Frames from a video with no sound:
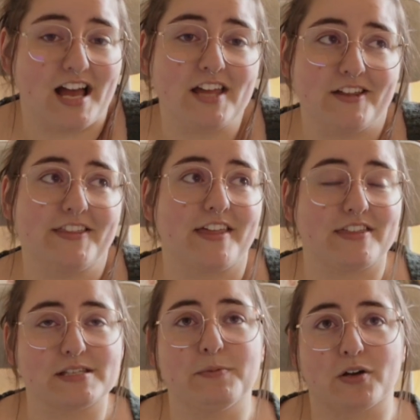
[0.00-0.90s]
I thought that
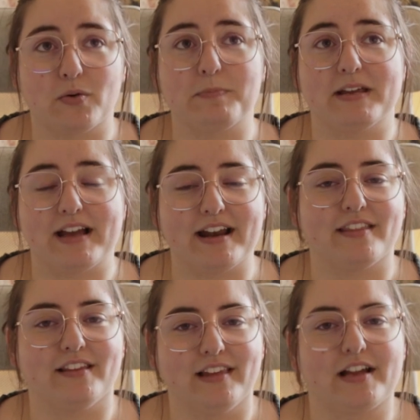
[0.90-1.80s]
this book would be kind
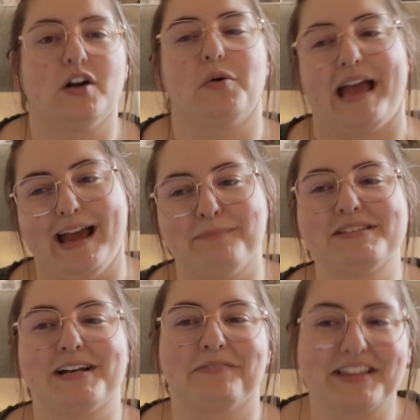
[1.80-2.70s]
of the like, okay, I'm
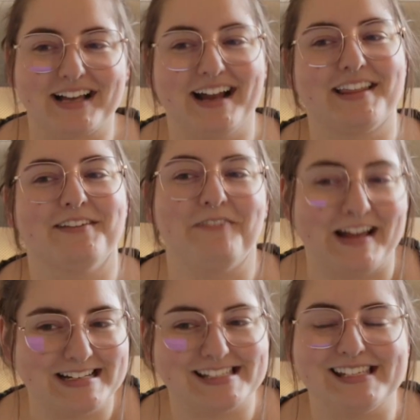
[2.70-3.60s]
done with kind of the
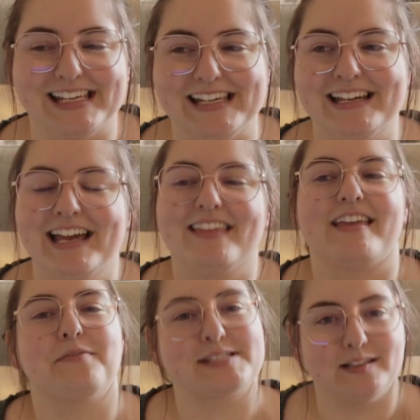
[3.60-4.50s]
fantasy,
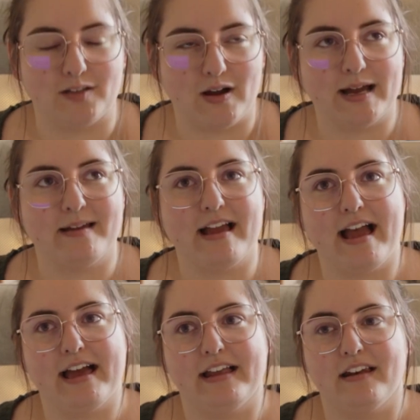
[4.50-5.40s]
that was a lot,
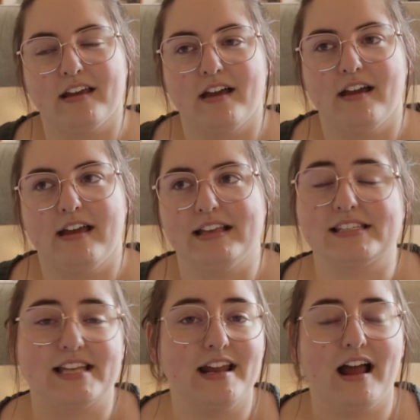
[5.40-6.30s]
and instead